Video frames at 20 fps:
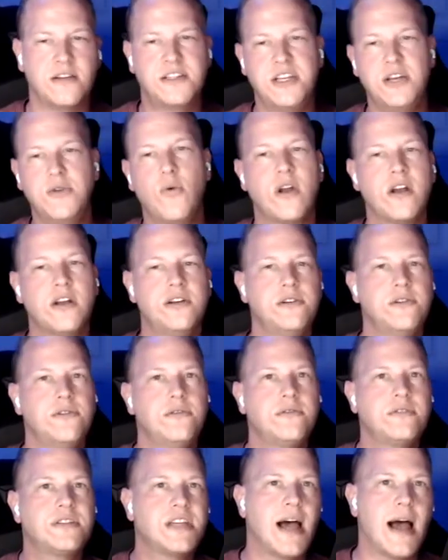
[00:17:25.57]
Do you want to
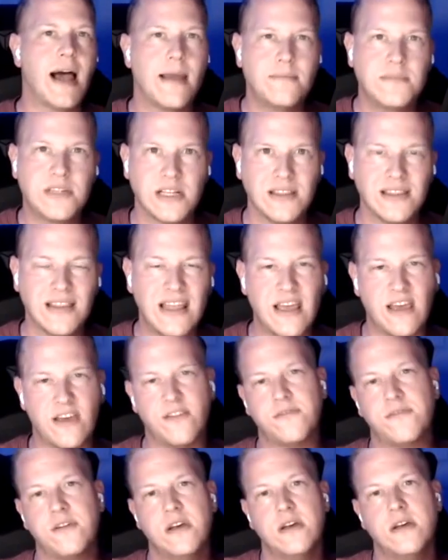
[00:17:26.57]
do time to
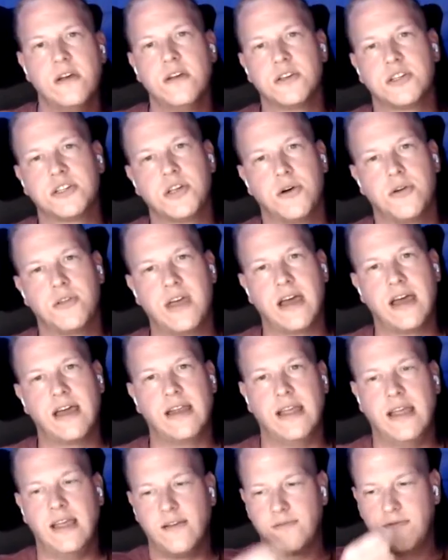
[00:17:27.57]
live so
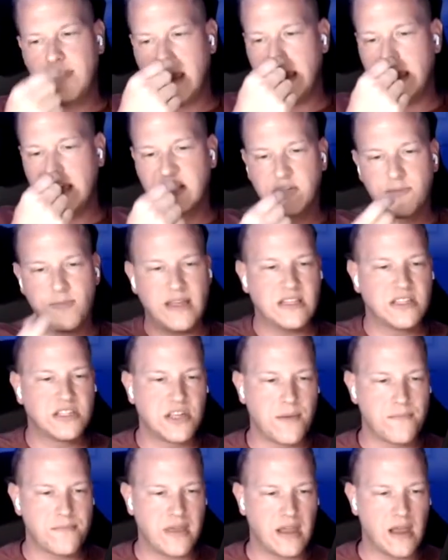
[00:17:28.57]
that if they spin
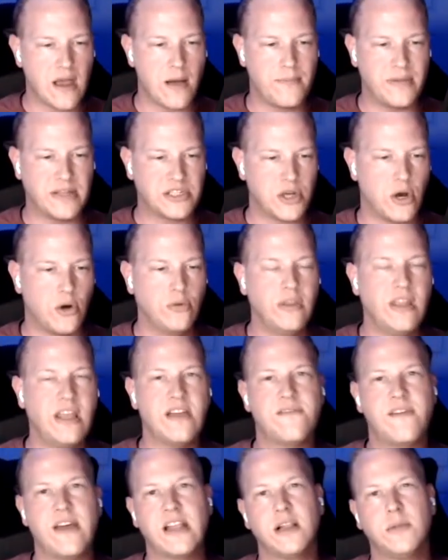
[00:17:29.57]
something up, it's only
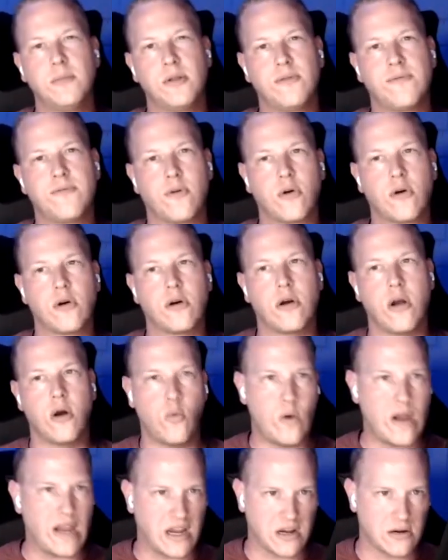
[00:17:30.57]
available for a
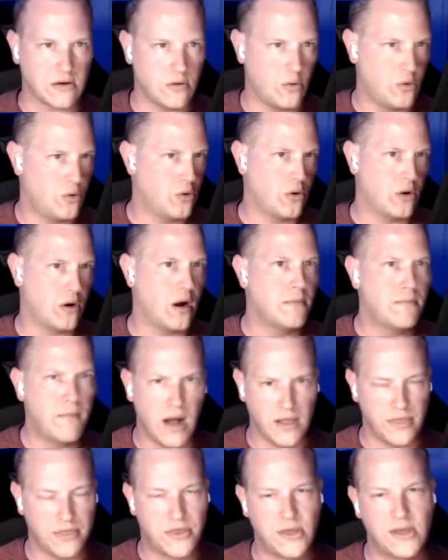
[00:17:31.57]
week or a
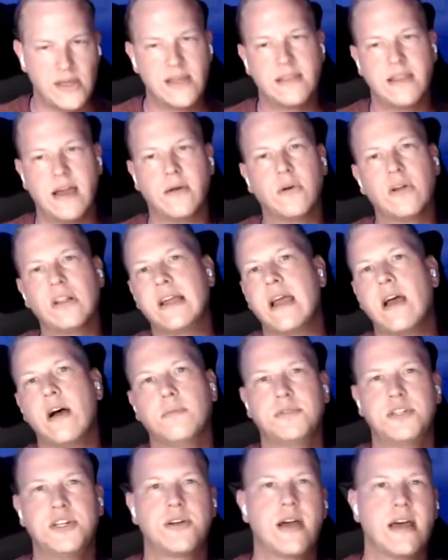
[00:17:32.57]
month? That really
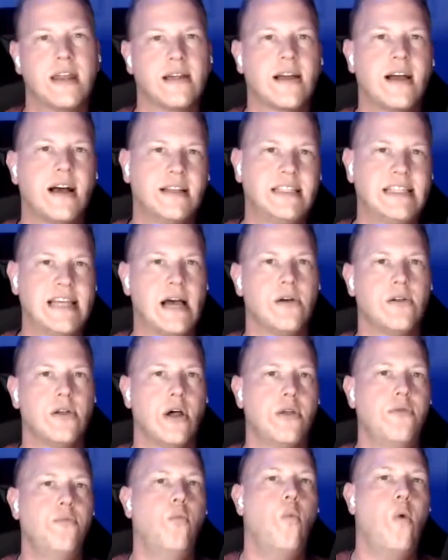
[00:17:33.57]
helps you kind of cut down
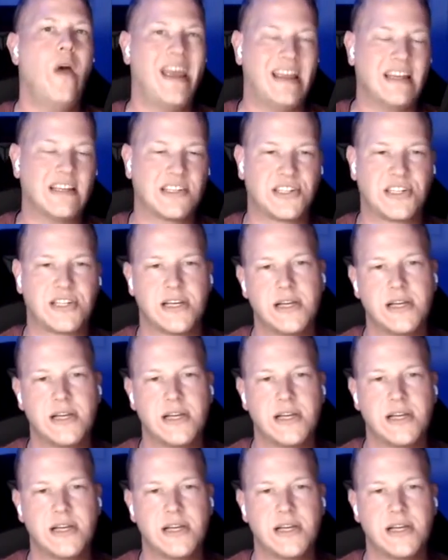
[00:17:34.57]
on waste.